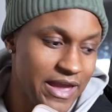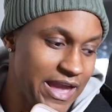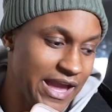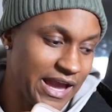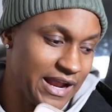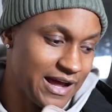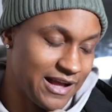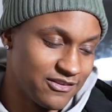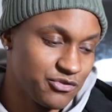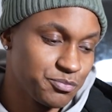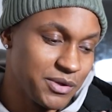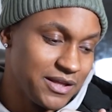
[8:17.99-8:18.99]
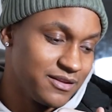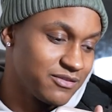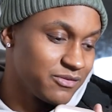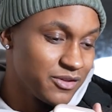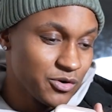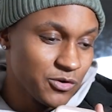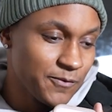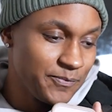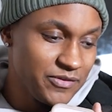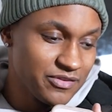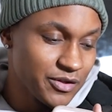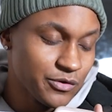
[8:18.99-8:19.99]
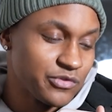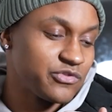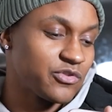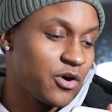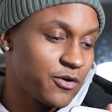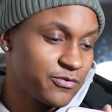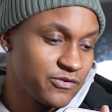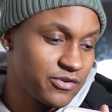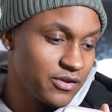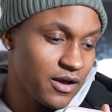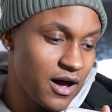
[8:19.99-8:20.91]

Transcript: and I just played these little soft